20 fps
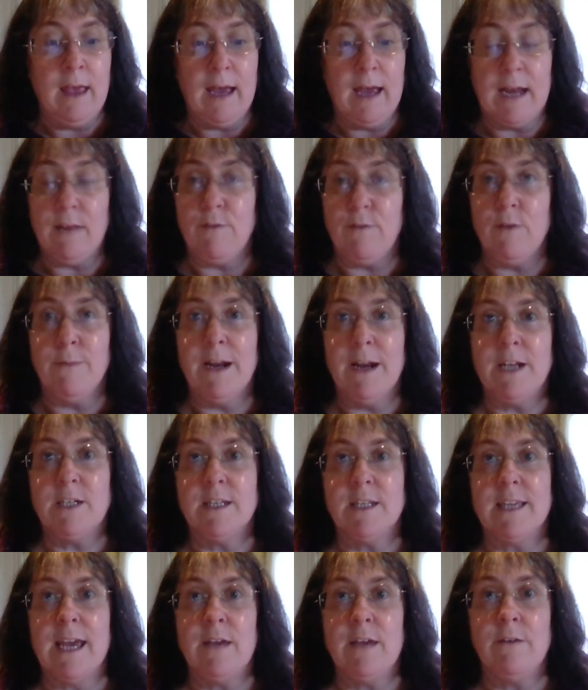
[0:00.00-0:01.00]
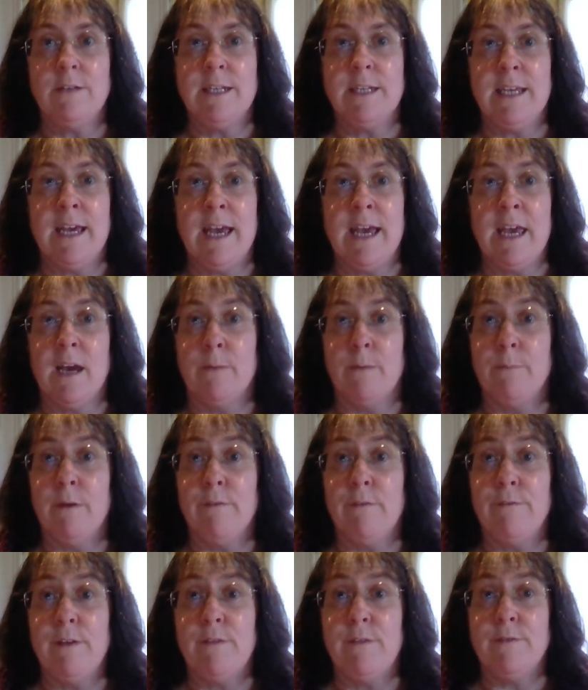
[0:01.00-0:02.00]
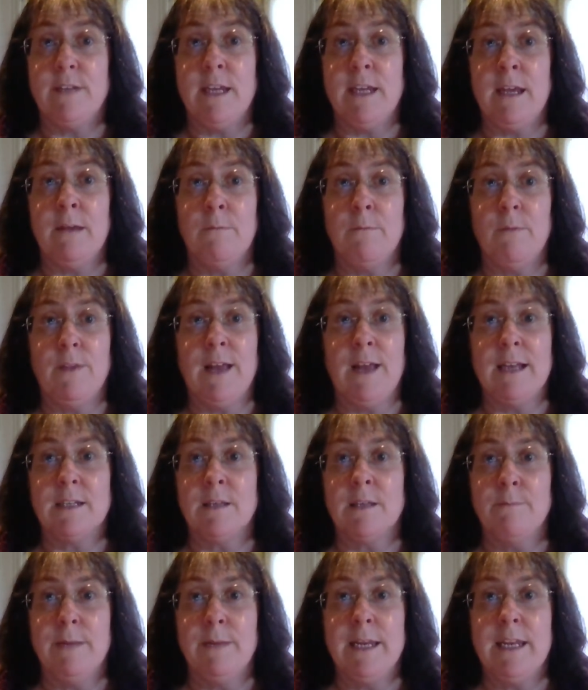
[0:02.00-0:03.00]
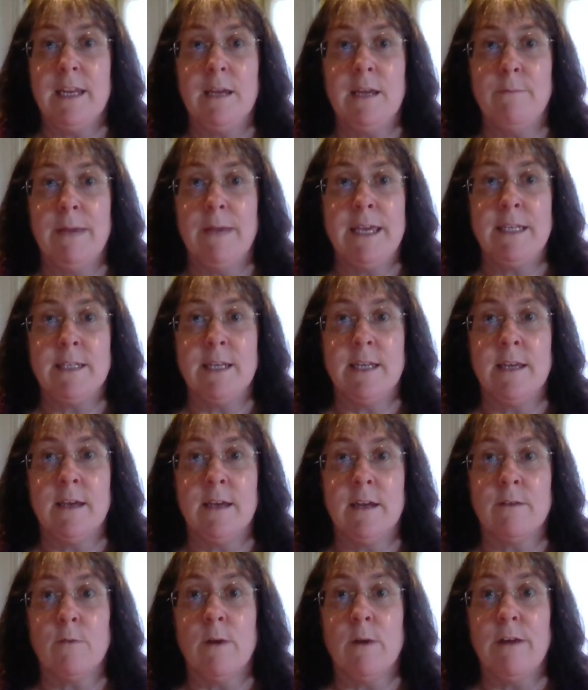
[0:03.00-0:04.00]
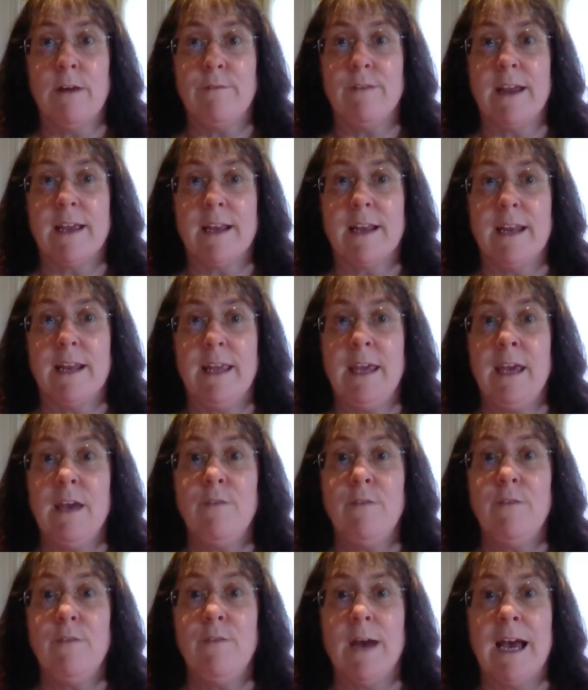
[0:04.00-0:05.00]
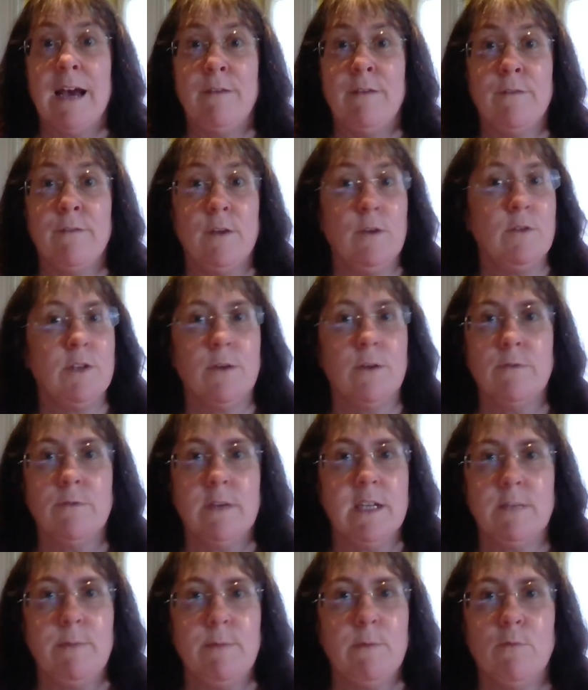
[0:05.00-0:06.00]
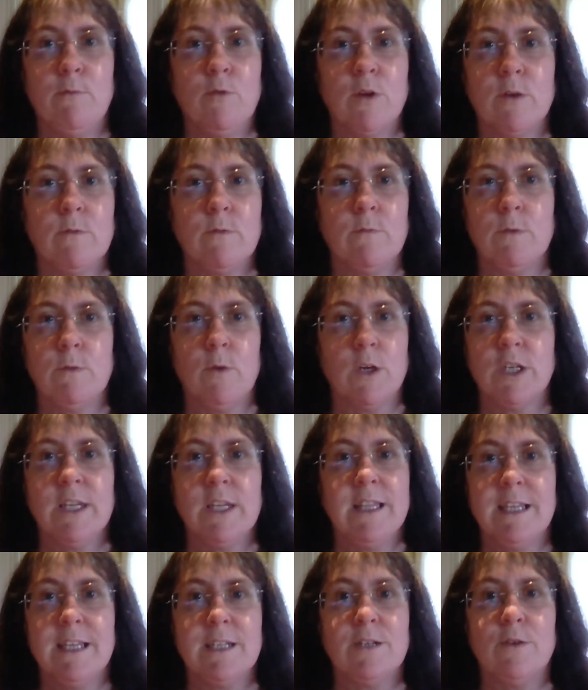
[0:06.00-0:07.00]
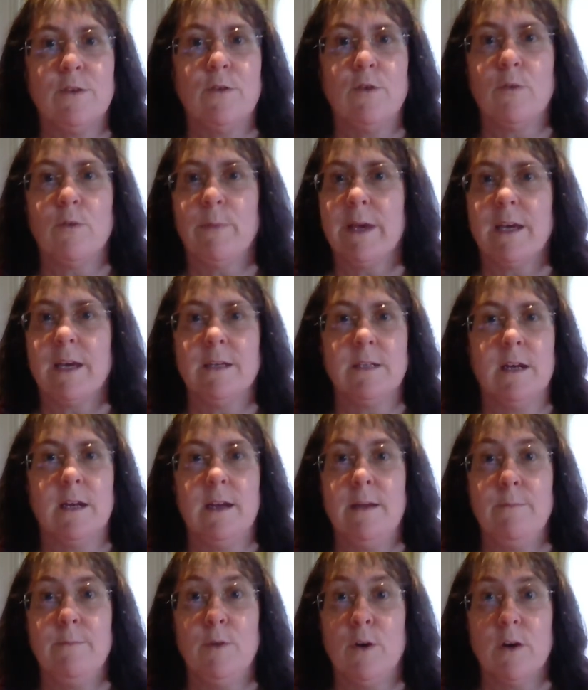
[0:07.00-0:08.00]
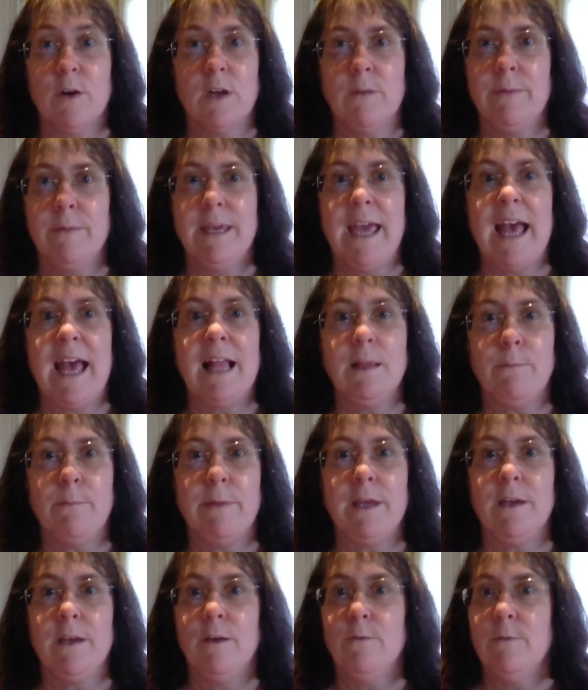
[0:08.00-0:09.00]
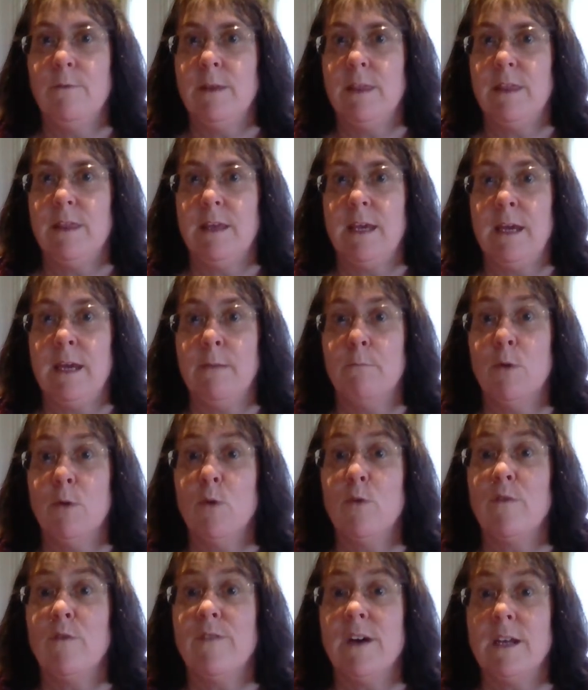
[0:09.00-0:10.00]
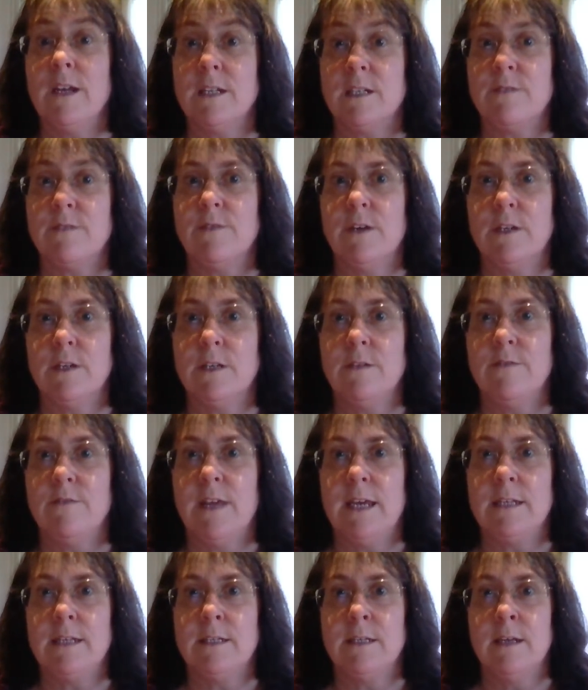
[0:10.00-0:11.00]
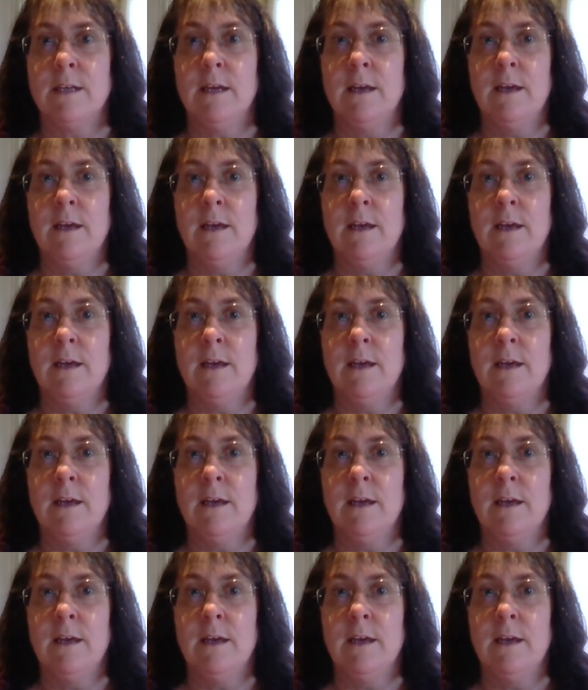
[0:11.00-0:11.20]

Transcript: And if you manage to get your DA above 50, well, that's completely amazing. And quite frankly, if you have, you don't need to be watching this talk, because I am not going to be helping you with the more advanced version of this.